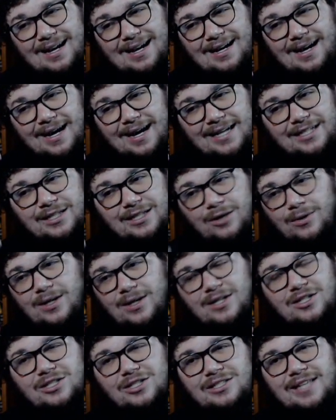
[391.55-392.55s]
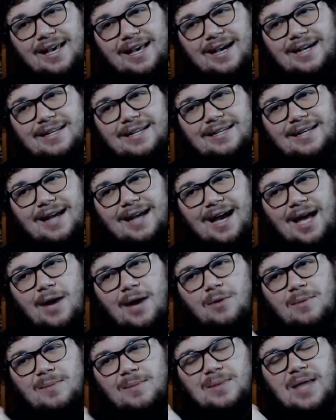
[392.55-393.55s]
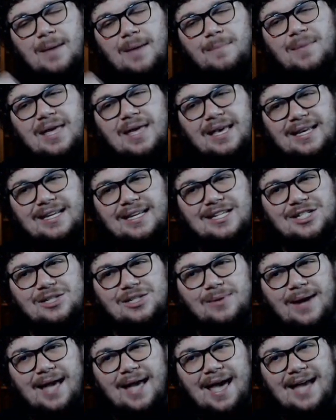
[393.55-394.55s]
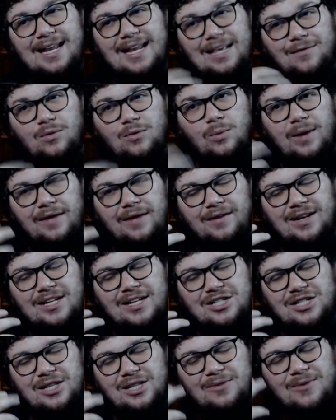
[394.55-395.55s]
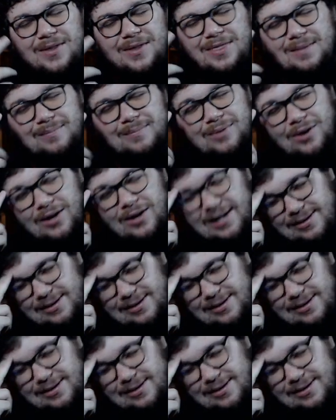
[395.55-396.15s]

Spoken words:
I don't understand. I remember that being an issue I had even when I initially read the book.